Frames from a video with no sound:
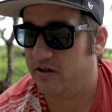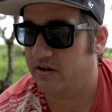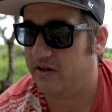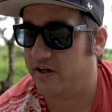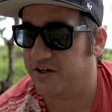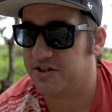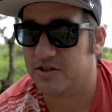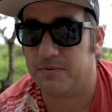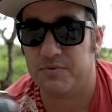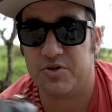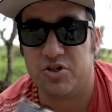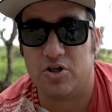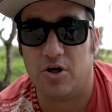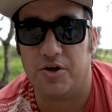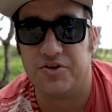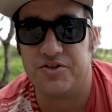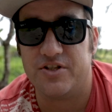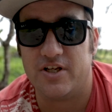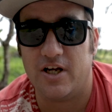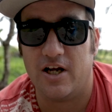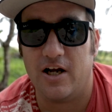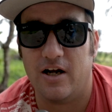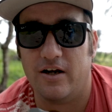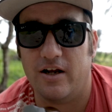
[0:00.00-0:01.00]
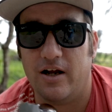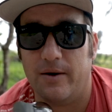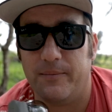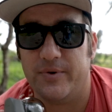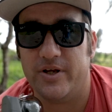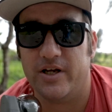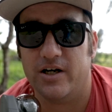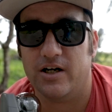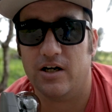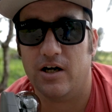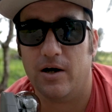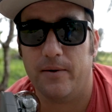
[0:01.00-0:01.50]
get some shots uh, up
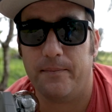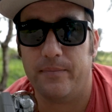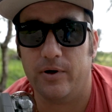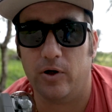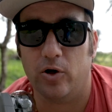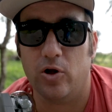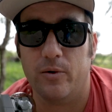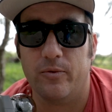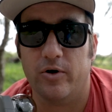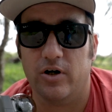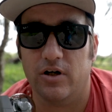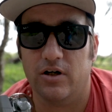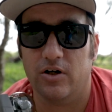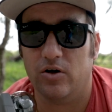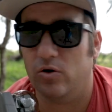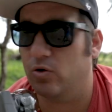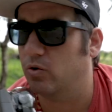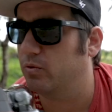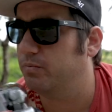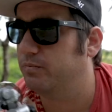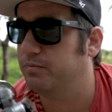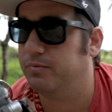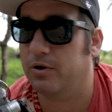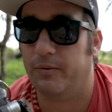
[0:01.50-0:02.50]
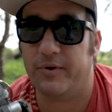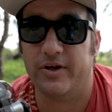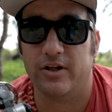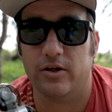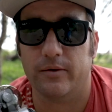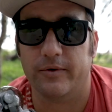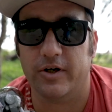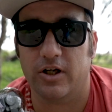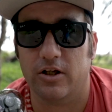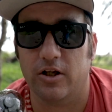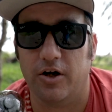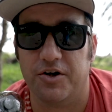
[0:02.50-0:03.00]
near uh, Paluma, or probably a
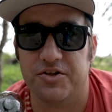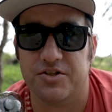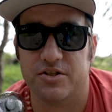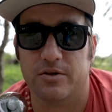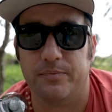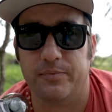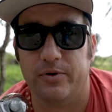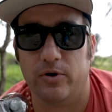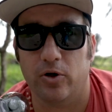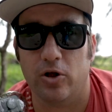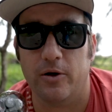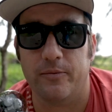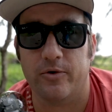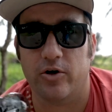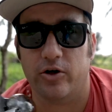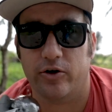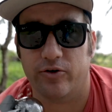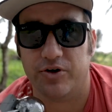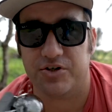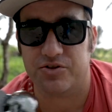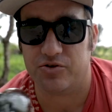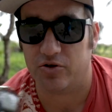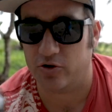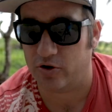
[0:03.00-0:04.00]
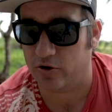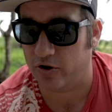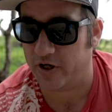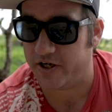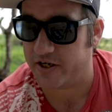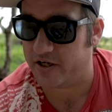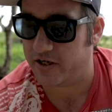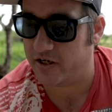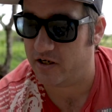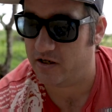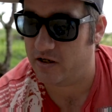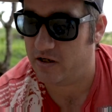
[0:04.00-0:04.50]
little bit close to Paluma and Crystal
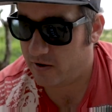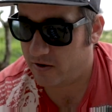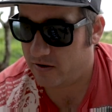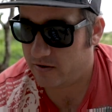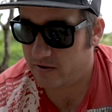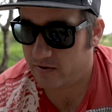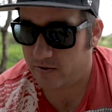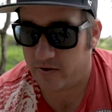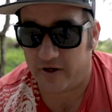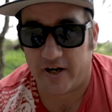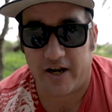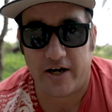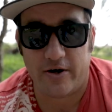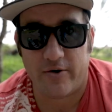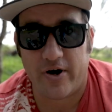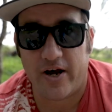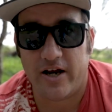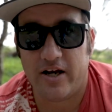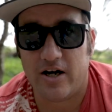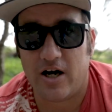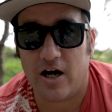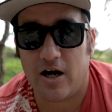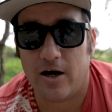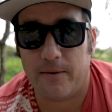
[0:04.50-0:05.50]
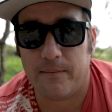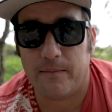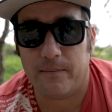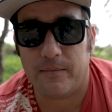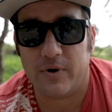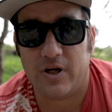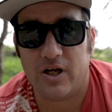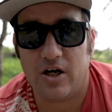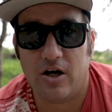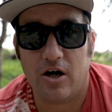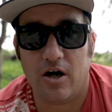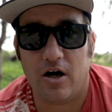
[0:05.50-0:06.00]
Creek. But anyway, um,
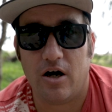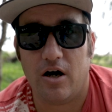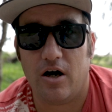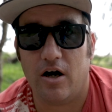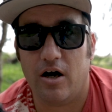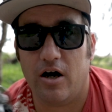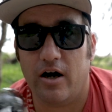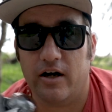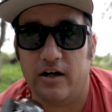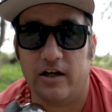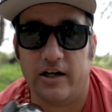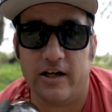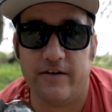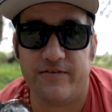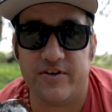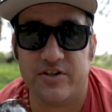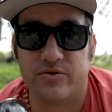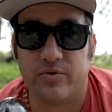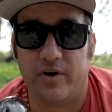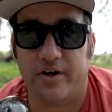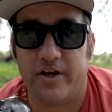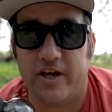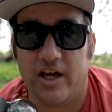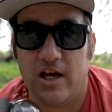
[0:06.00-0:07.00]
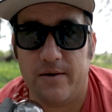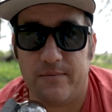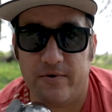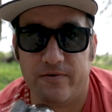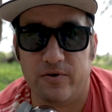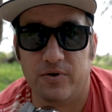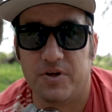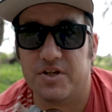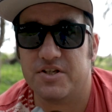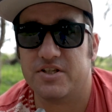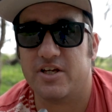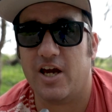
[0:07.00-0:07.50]
I'm going to leave this one here
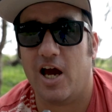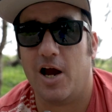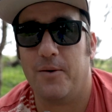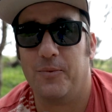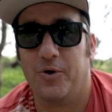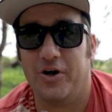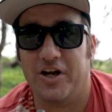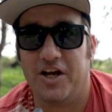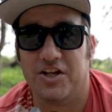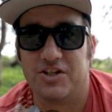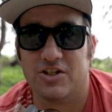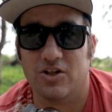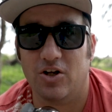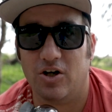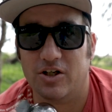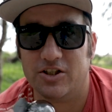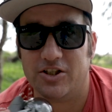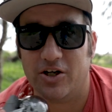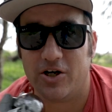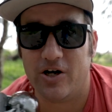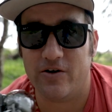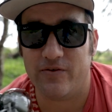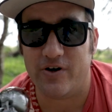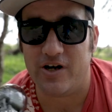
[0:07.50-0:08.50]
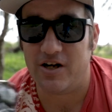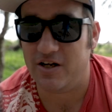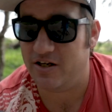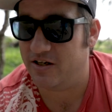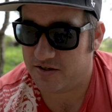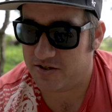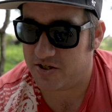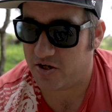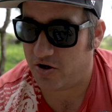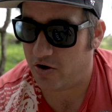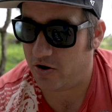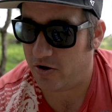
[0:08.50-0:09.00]
before this camera gets knocked over.
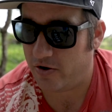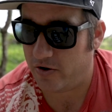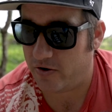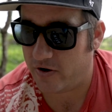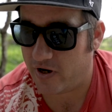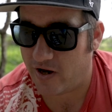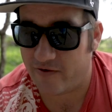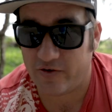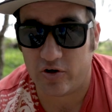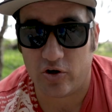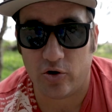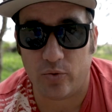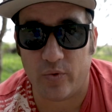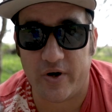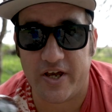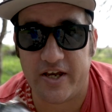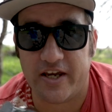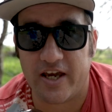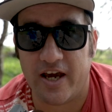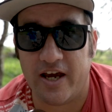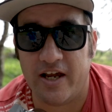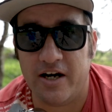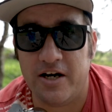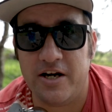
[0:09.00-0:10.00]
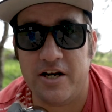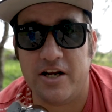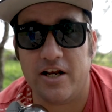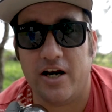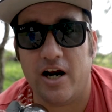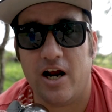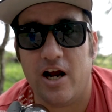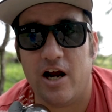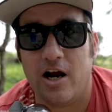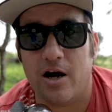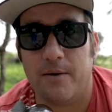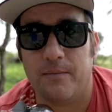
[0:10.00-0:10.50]
So have a good weekend
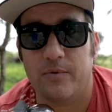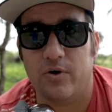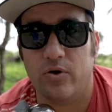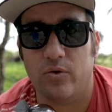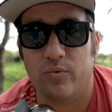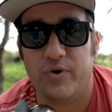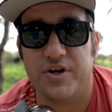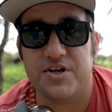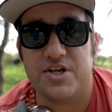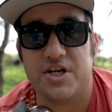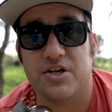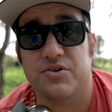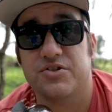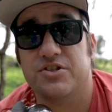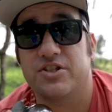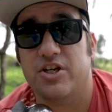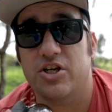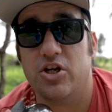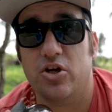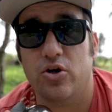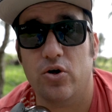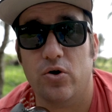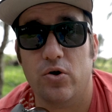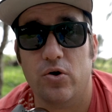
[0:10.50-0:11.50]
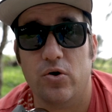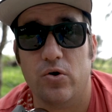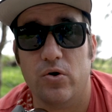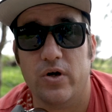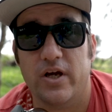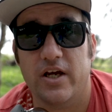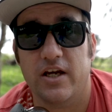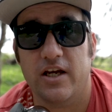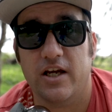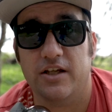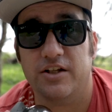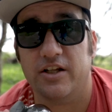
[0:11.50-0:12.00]
and um, we shall see you
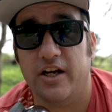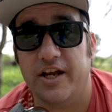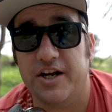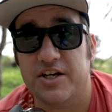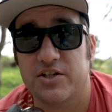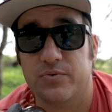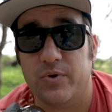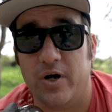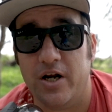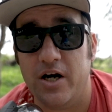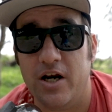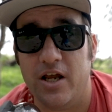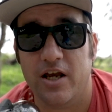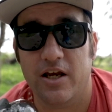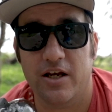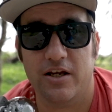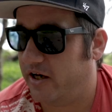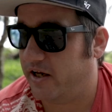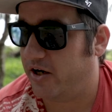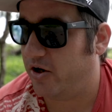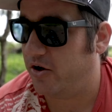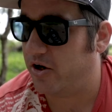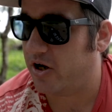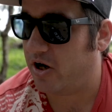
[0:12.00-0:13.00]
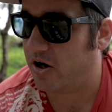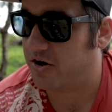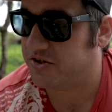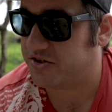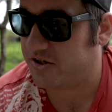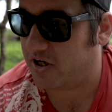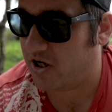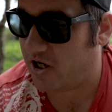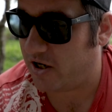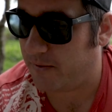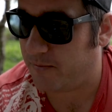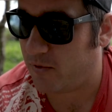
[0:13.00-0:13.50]
in the next one. And who knows,
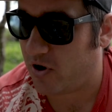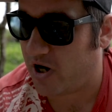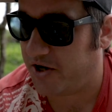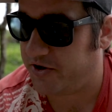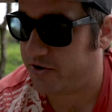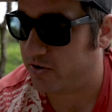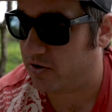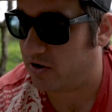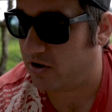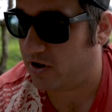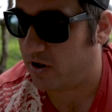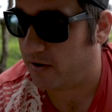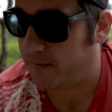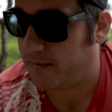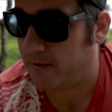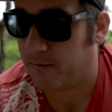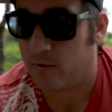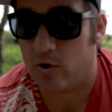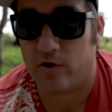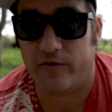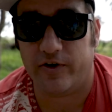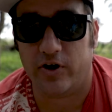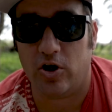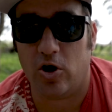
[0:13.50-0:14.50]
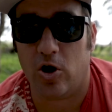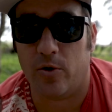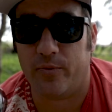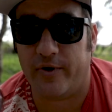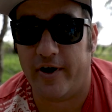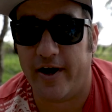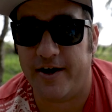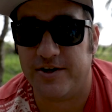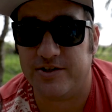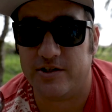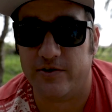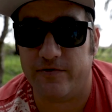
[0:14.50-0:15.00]
I might do a bit more of a
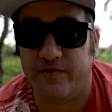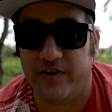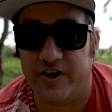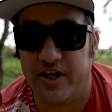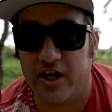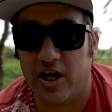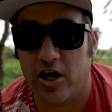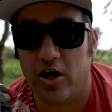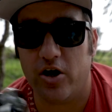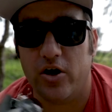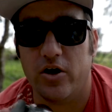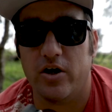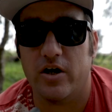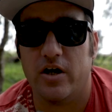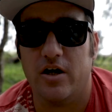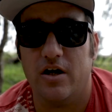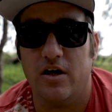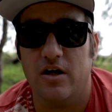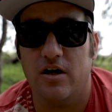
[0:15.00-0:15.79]
comprehensive video